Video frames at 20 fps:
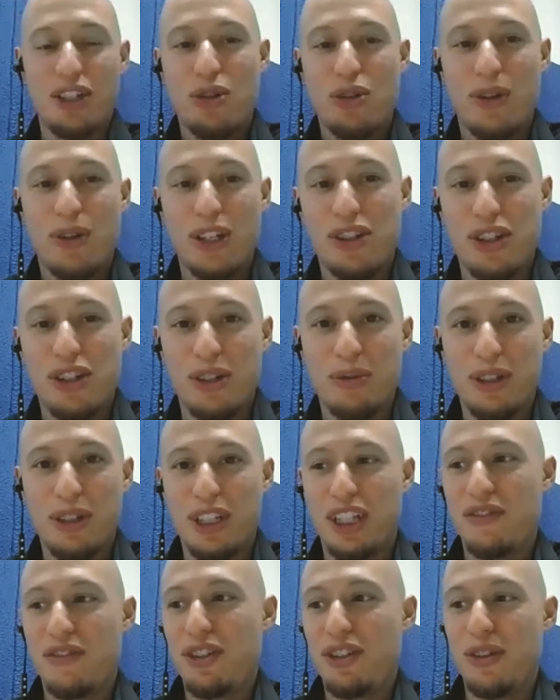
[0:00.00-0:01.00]
question I'm going to
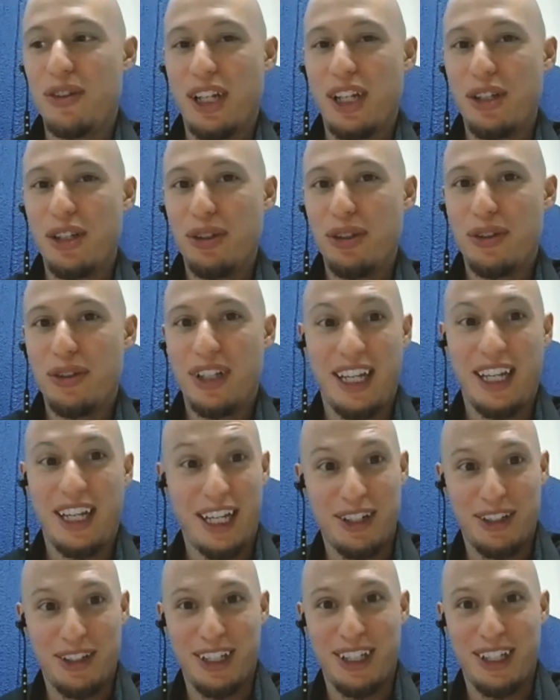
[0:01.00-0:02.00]
give to you, and I know you can
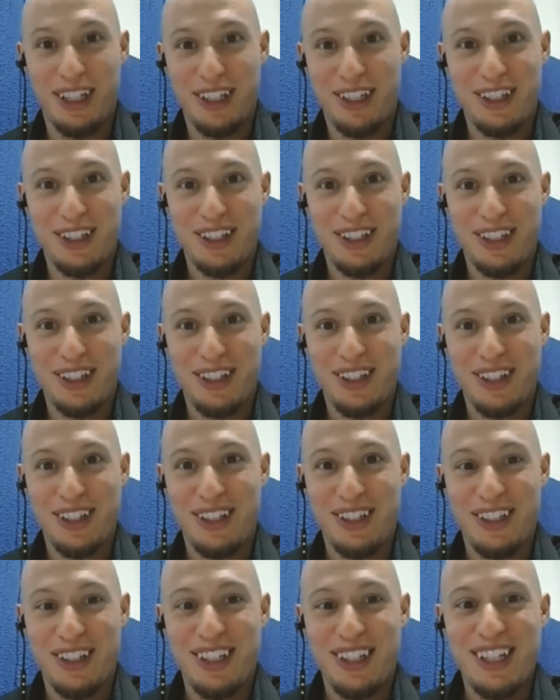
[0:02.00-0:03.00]
handle it.
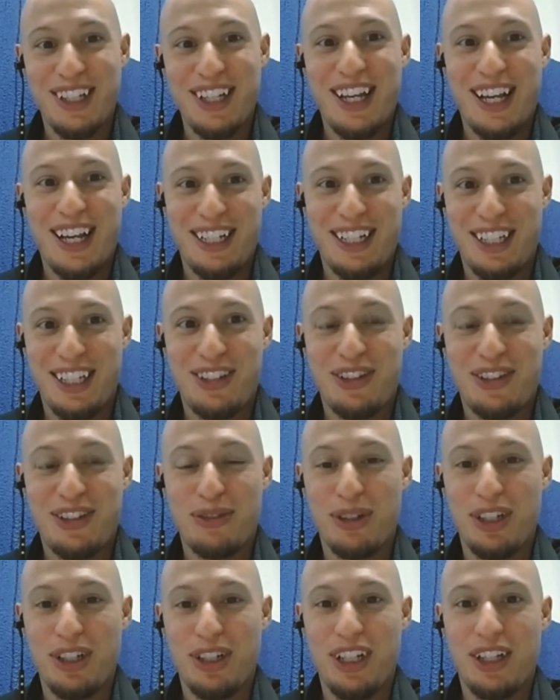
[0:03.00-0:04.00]
And this is
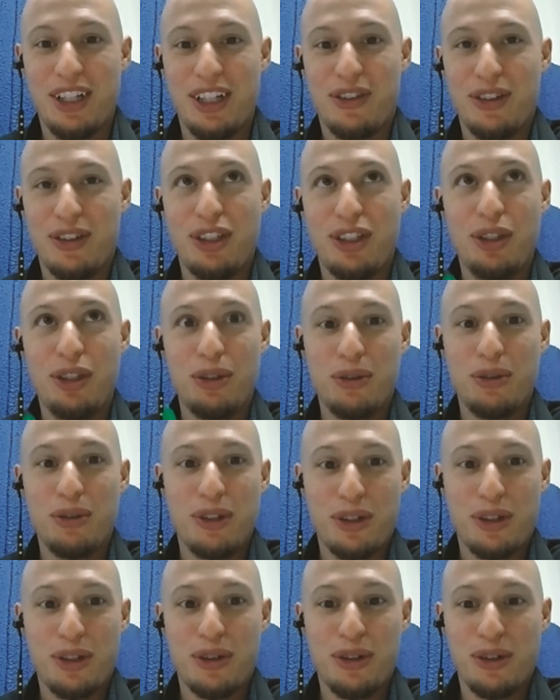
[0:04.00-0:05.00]
what it is. So you,
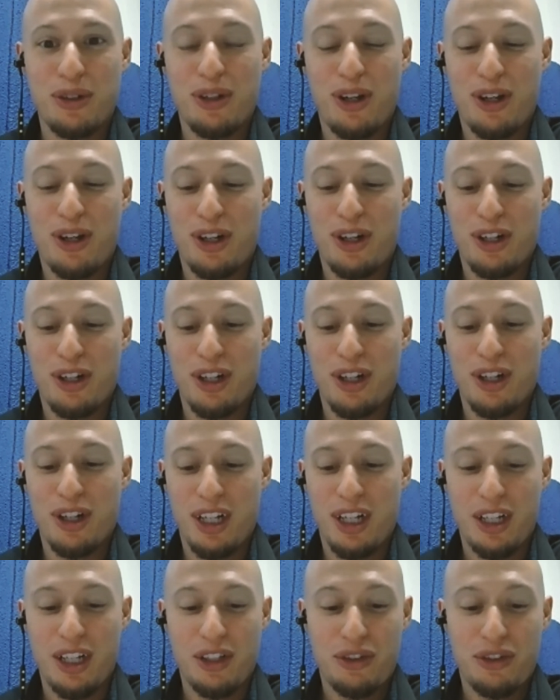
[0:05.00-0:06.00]
Nicole, are
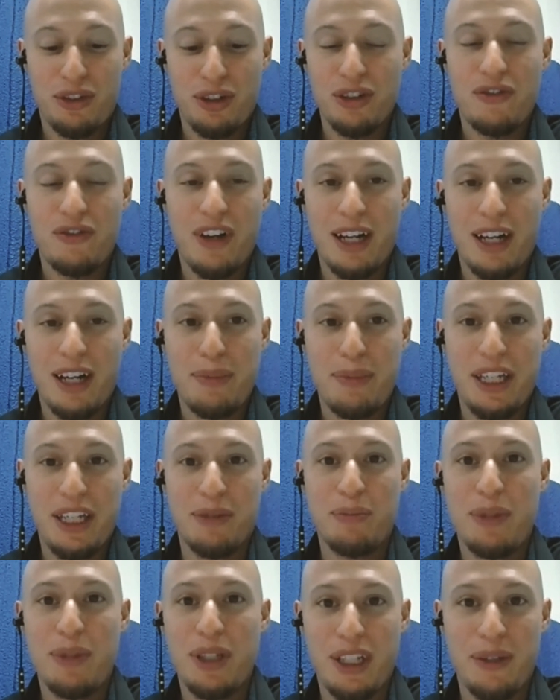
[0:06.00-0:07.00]
a certified
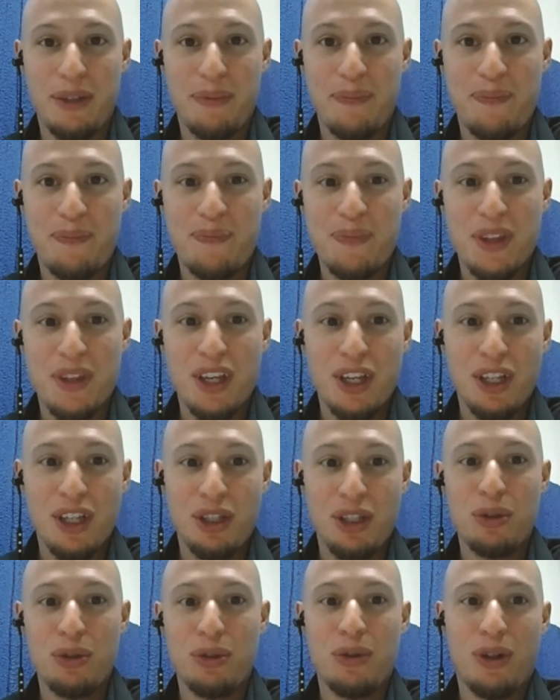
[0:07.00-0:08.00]
PMP.
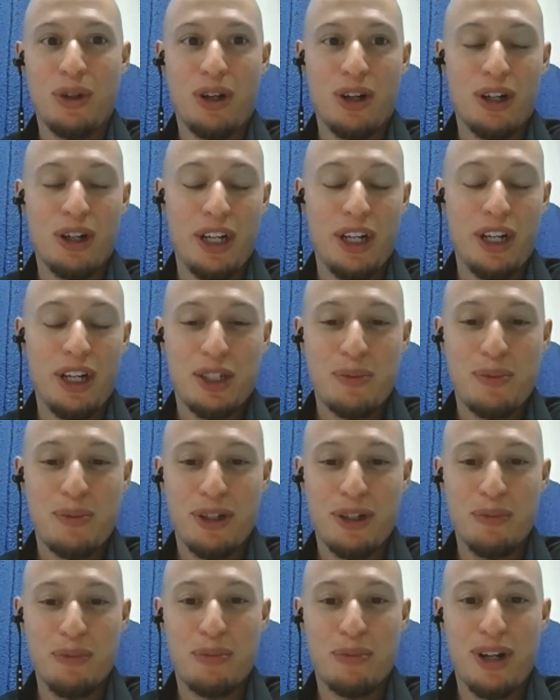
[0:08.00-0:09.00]
You are an expert
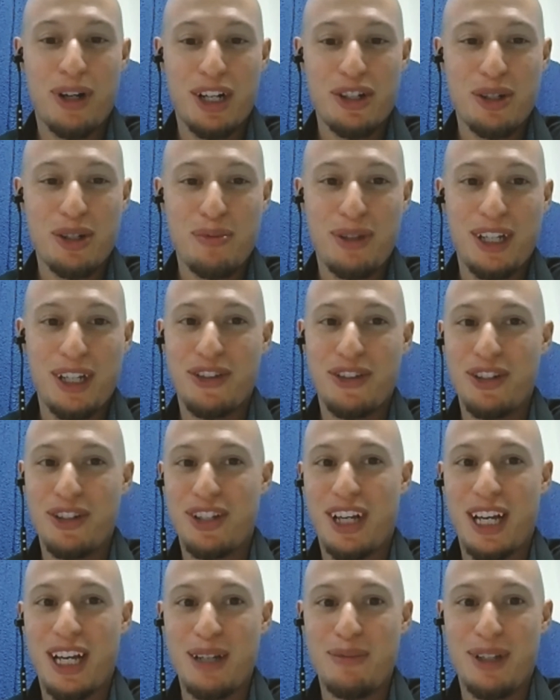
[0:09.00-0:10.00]
in project plans and
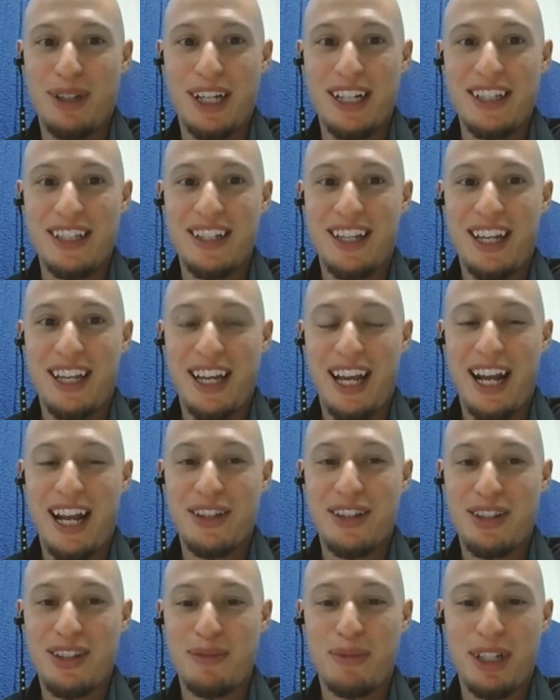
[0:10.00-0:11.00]
timelines. And
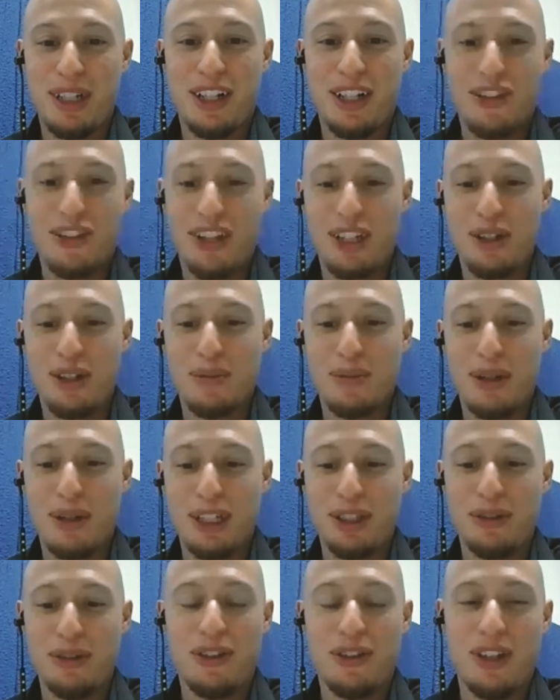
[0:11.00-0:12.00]
something else I know about
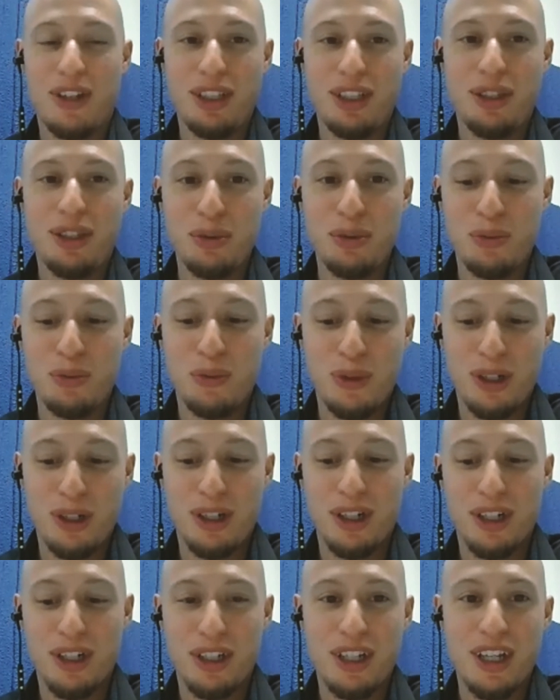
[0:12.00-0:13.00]
you is that you
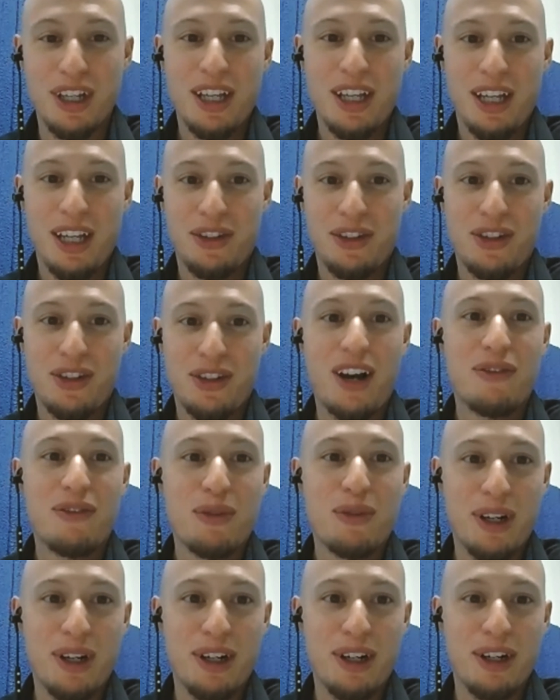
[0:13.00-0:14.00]
work in
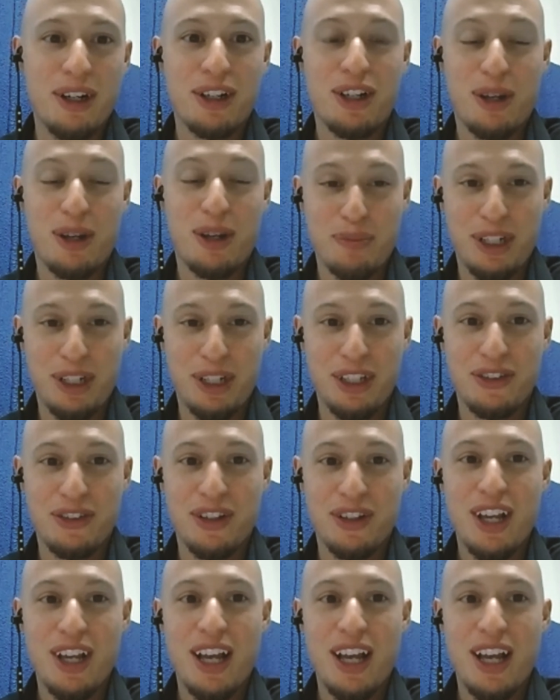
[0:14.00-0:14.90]
software companies